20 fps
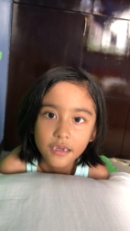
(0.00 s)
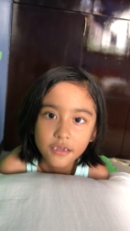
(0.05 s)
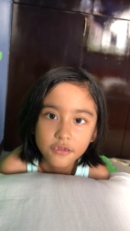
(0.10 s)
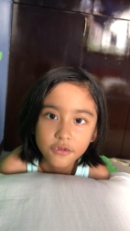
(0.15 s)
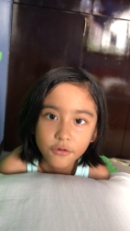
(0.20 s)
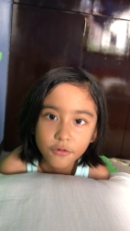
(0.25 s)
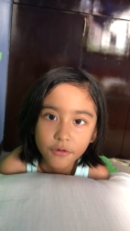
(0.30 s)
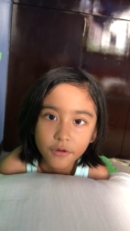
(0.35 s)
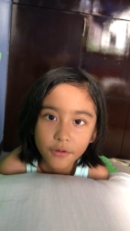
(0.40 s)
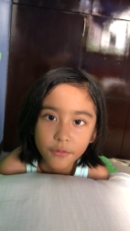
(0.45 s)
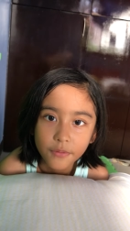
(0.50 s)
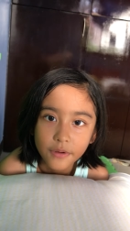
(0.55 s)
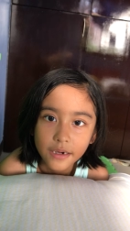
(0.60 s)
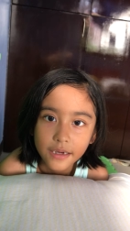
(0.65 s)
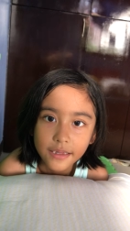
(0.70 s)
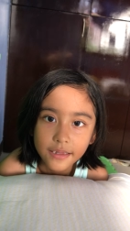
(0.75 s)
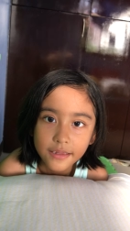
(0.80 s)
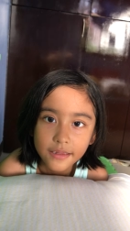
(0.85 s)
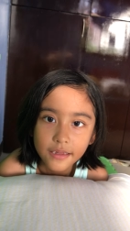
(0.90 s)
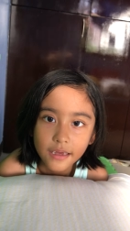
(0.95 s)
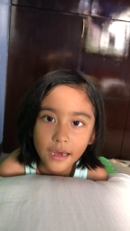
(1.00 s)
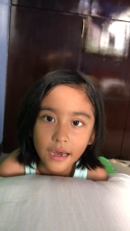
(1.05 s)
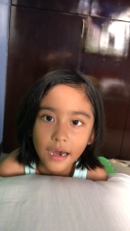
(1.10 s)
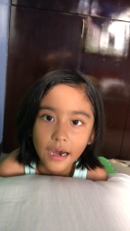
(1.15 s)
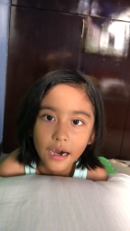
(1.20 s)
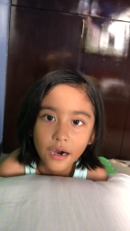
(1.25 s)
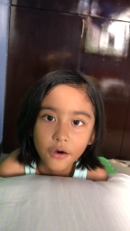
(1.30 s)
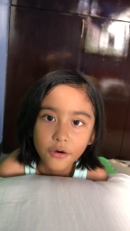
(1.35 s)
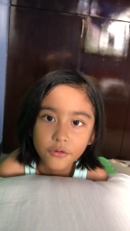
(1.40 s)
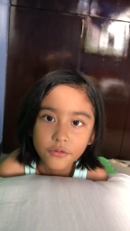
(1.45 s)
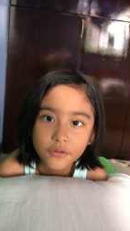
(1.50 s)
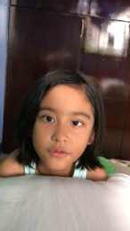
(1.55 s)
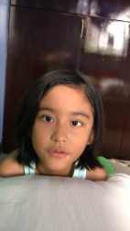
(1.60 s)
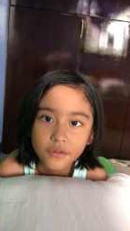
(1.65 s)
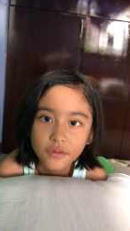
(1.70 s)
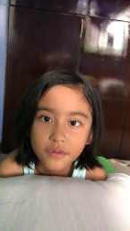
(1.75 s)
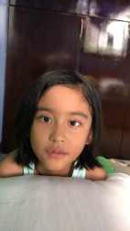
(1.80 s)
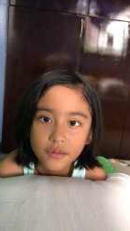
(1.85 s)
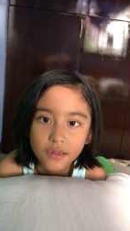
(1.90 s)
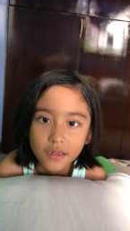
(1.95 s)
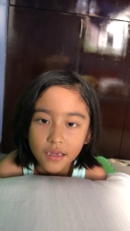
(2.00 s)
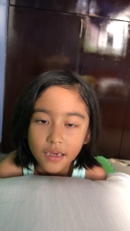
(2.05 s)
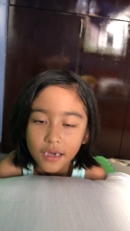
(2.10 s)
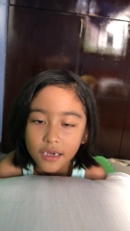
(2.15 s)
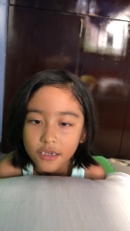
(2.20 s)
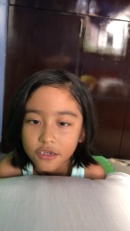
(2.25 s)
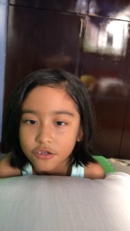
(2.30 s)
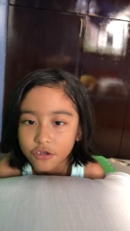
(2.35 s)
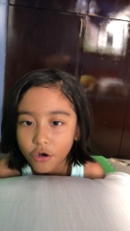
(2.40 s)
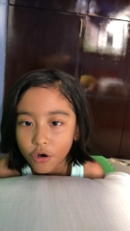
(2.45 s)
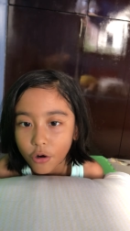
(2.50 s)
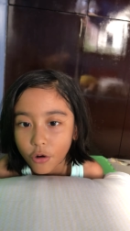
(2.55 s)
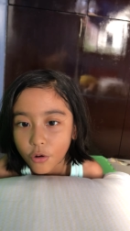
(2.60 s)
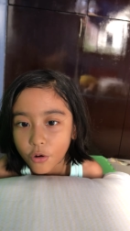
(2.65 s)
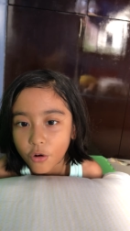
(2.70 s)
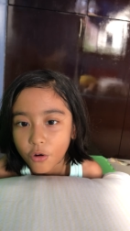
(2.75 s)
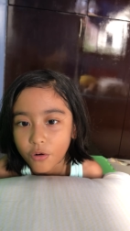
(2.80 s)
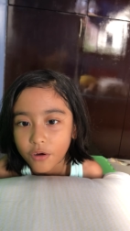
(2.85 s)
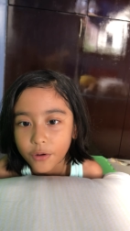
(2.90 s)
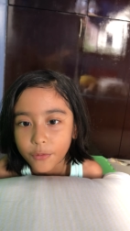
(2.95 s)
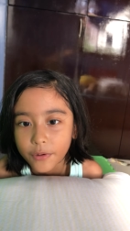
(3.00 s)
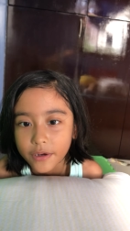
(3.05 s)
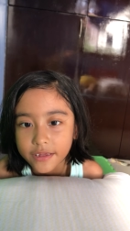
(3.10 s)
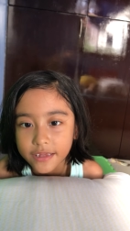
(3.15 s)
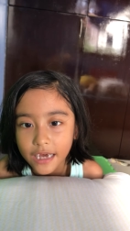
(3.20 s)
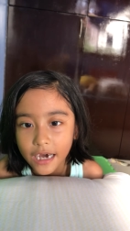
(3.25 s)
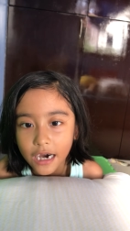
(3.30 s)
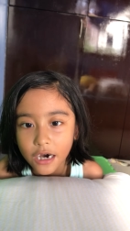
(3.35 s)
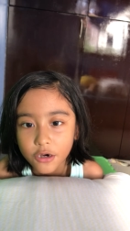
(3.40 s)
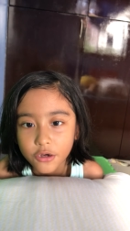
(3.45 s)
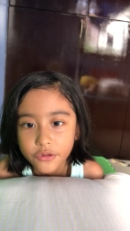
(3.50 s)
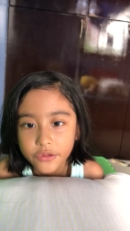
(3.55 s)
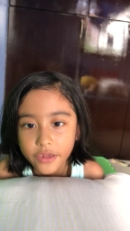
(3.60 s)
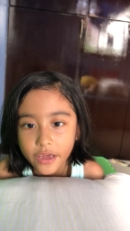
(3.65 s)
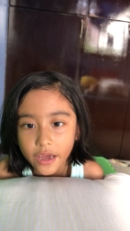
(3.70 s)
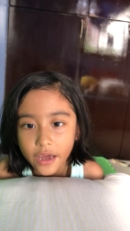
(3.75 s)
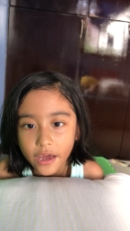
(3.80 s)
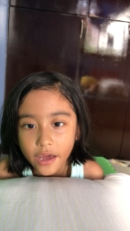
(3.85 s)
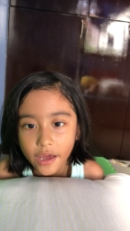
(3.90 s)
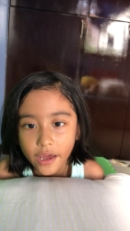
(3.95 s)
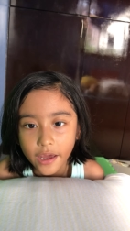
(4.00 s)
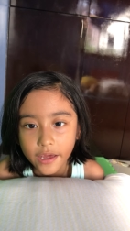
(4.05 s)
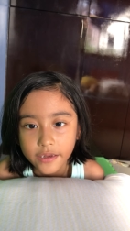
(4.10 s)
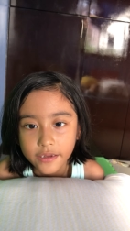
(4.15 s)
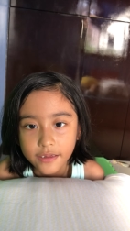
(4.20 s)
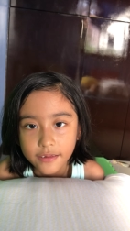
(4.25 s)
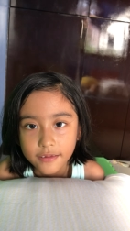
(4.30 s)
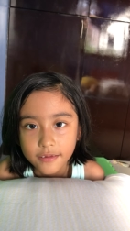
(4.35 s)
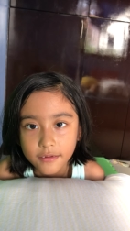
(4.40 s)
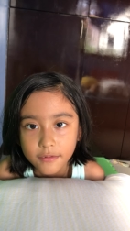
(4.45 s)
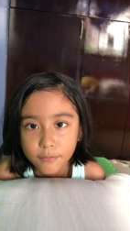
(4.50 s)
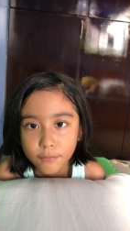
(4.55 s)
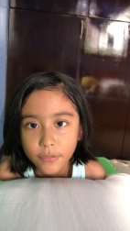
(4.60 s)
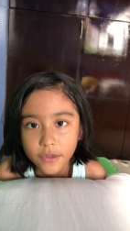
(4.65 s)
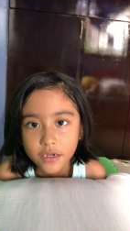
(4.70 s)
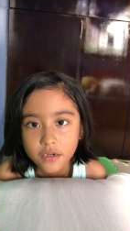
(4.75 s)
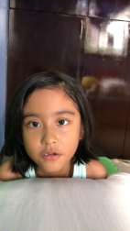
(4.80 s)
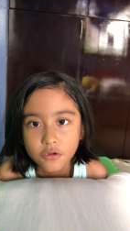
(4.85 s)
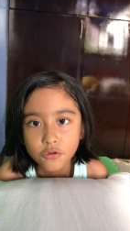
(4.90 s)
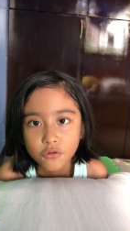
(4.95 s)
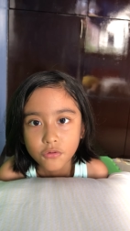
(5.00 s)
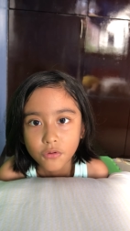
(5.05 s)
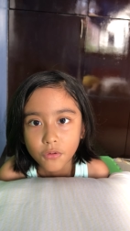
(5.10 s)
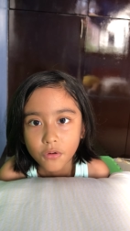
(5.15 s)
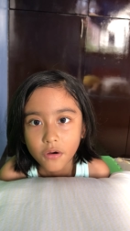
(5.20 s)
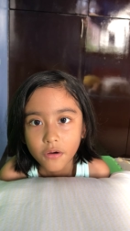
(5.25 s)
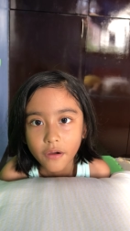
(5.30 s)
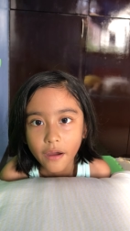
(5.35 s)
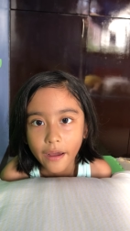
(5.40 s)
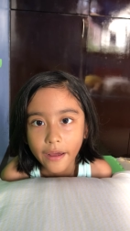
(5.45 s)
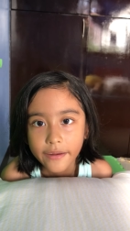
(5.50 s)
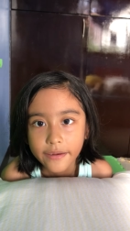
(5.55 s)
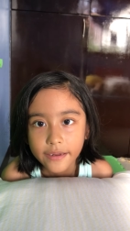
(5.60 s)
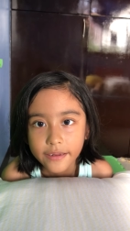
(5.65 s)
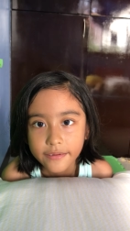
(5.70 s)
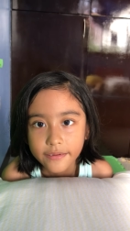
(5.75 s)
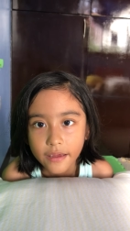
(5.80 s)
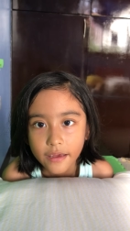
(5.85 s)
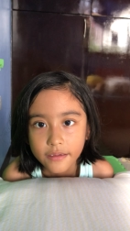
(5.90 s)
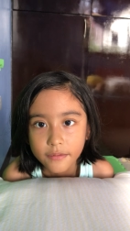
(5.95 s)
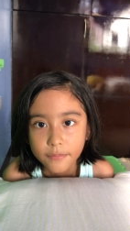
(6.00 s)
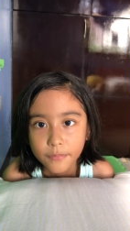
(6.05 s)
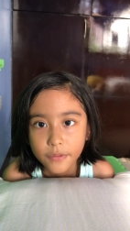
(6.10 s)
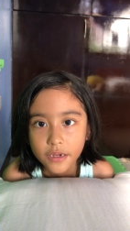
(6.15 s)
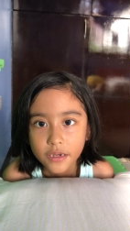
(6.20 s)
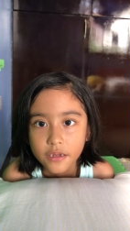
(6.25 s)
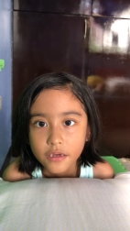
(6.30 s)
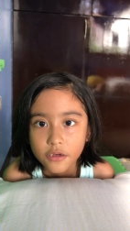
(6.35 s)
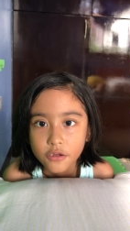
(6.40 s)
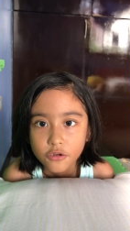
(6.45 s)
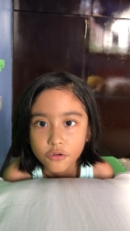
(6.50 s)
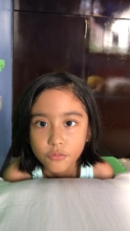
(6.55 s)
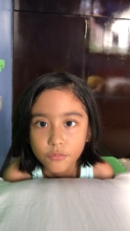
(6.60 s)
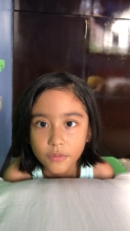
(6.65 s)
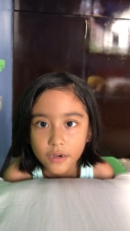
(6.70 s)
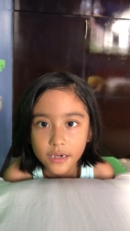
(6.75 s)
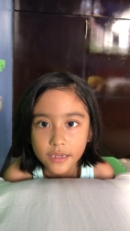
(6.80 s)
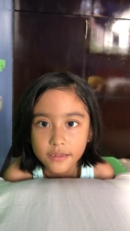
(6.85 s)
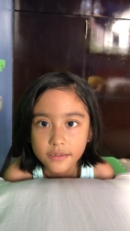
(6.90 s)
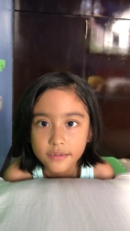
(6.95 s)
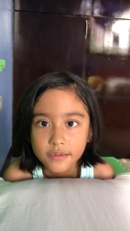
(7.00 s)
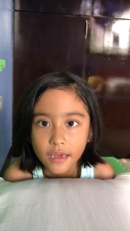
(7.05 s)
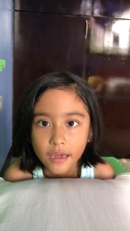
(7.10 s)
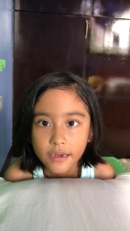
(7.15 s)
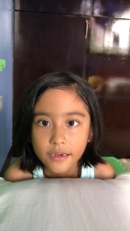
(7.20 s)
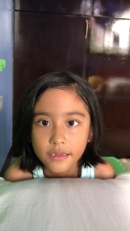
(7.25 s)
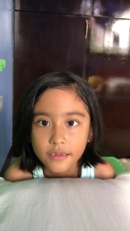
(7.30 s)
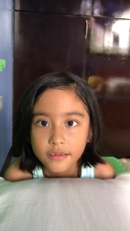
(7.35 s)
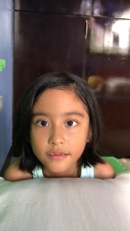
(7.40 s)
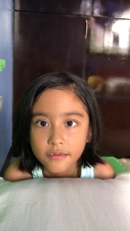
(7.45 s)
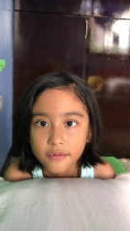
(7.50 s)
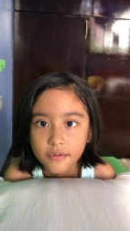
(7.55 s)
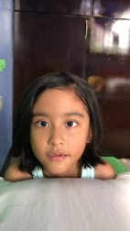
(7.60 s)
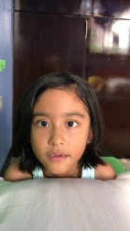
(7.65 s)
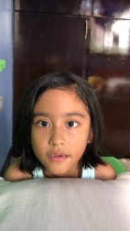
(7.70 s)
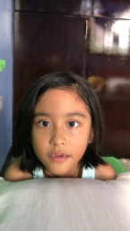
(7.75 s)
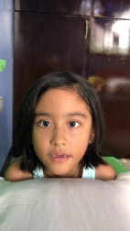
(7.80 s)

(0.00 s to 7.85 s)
so he went out so he went out and it's been two and it has been two months and it's